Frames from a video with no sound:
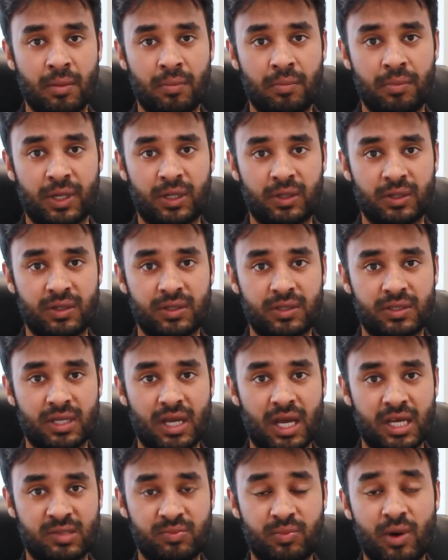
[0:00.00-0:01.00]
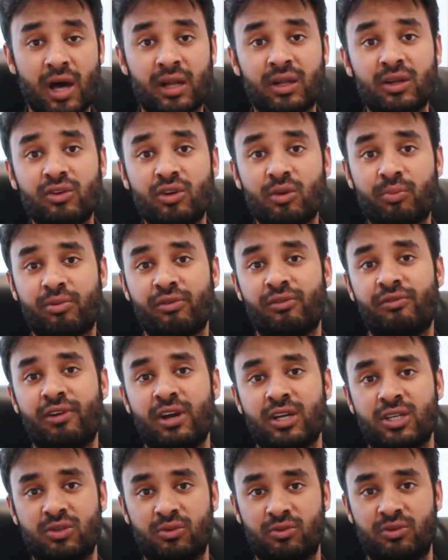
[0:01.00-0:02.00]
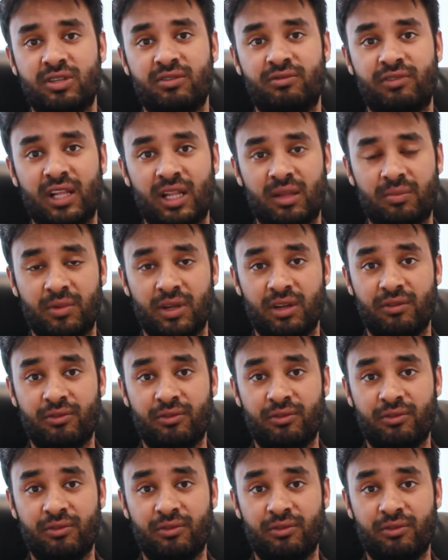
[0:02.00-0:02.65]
Because as part of your professional development,